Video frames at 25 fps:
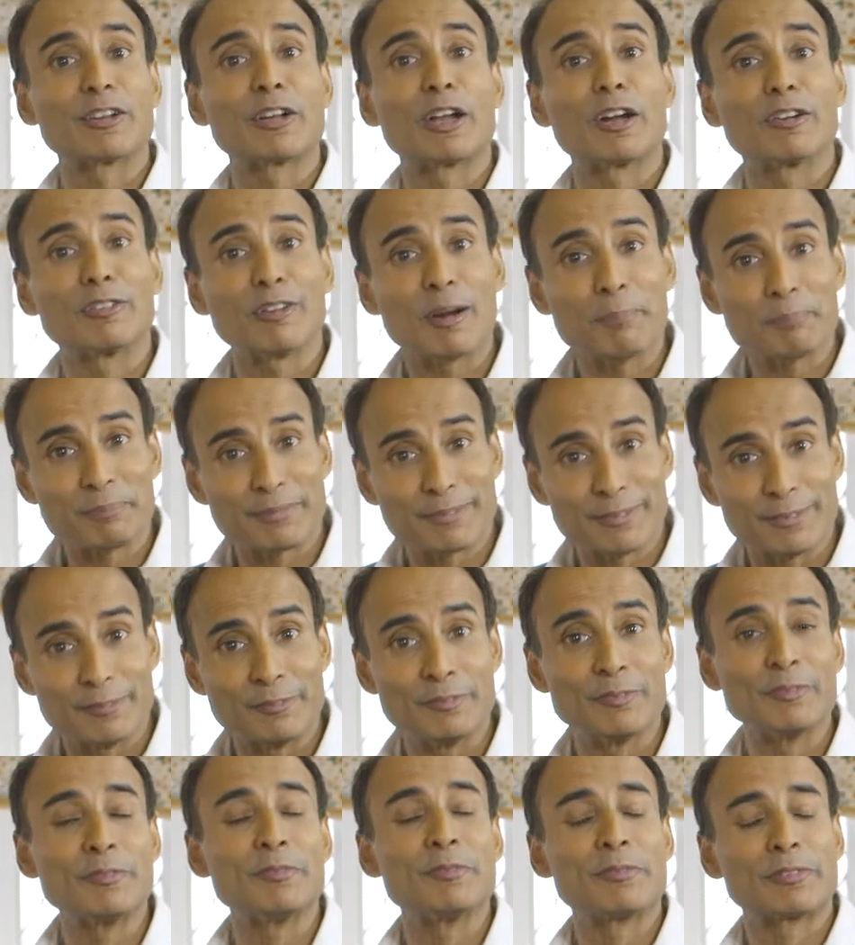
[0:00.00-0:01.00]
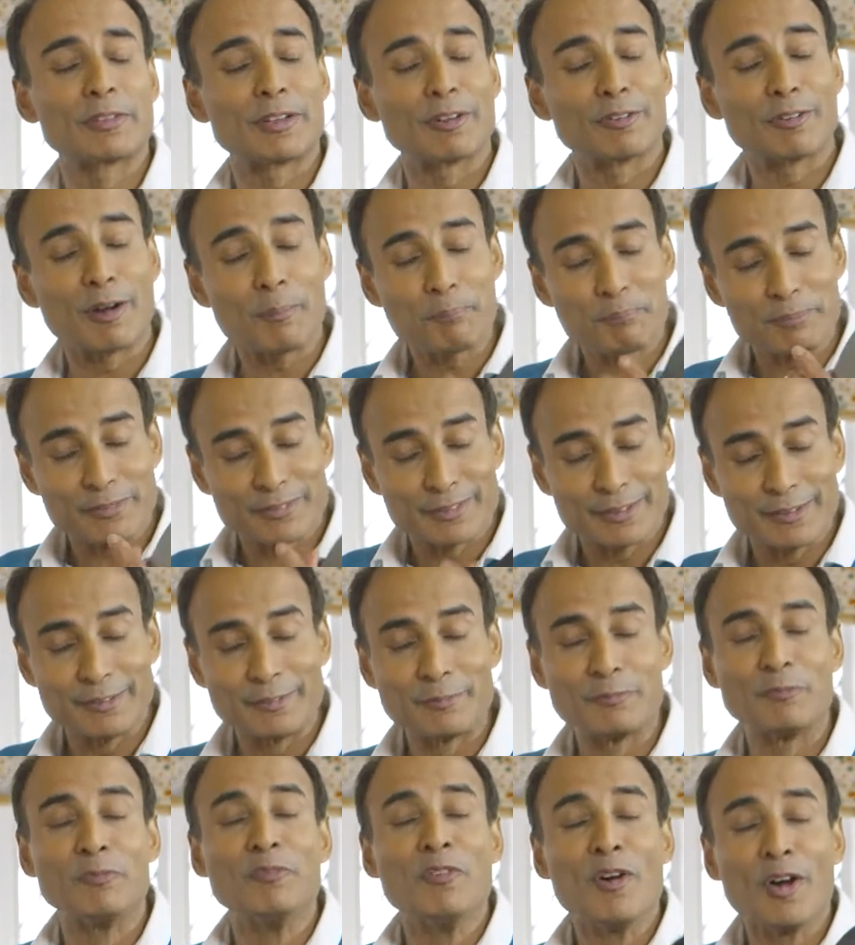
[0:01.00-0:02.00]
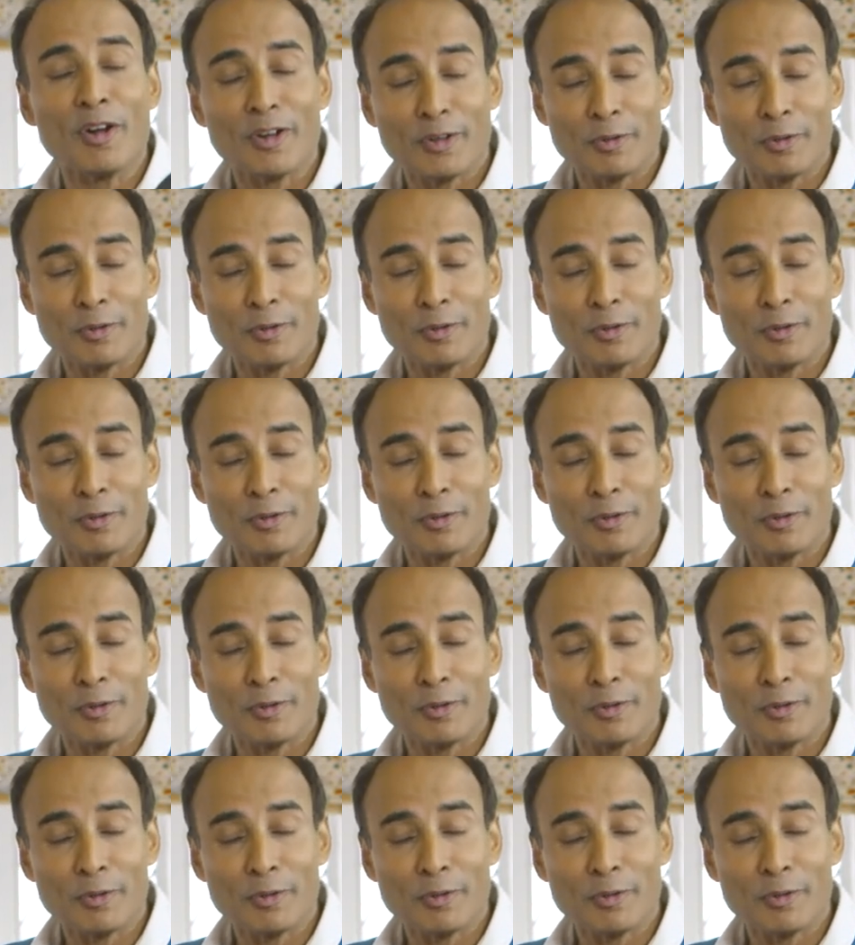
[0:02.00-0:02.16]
corrupted corrupted